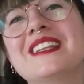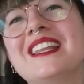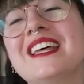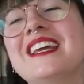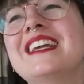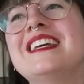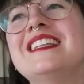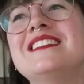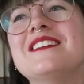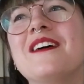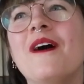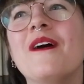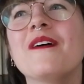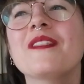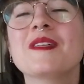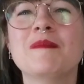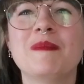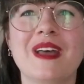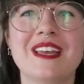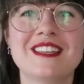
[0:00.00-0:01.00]
like it's all
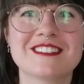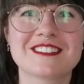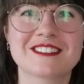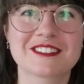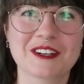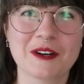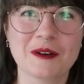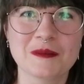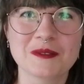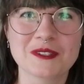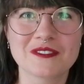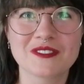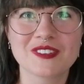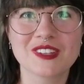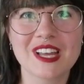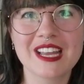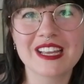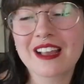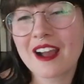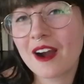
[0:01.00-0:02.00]
the best tropes of
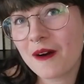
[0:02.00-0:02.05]
like